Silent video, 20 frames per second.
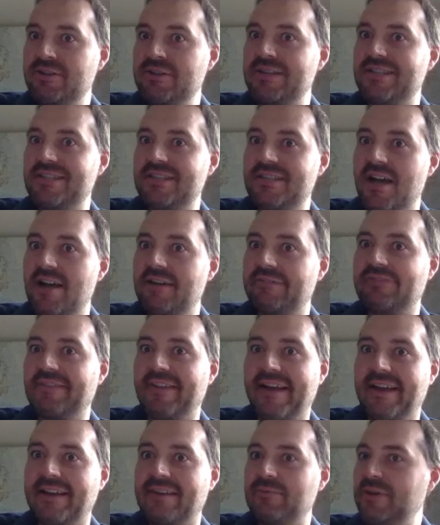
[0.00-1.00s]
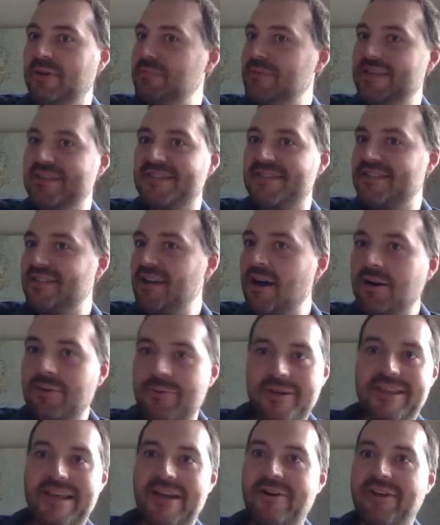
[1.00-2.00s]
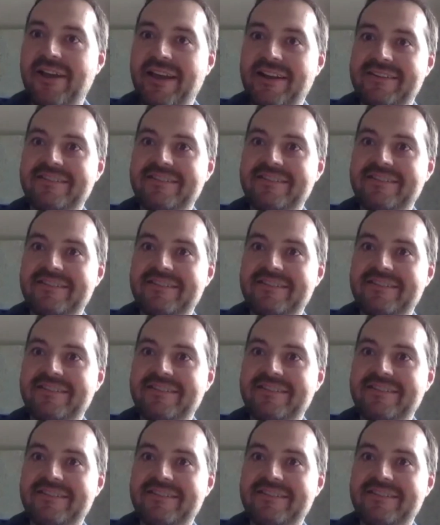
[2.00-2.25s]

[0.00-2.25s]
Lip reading: stuff, like we'd be sunk without it.